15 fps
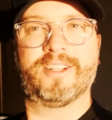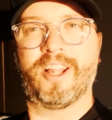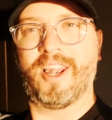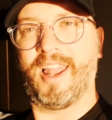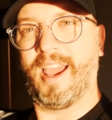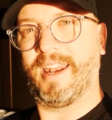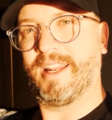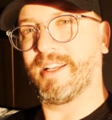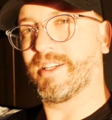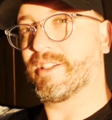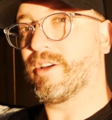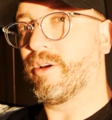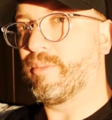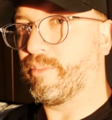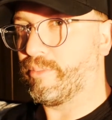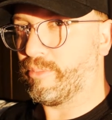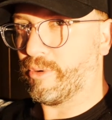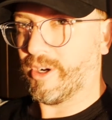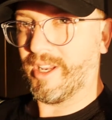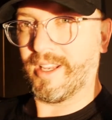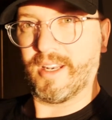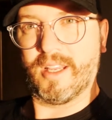Lighting is so
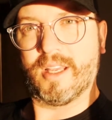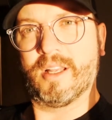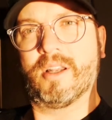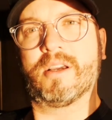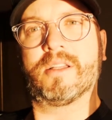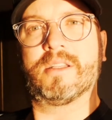brilliant here. Look at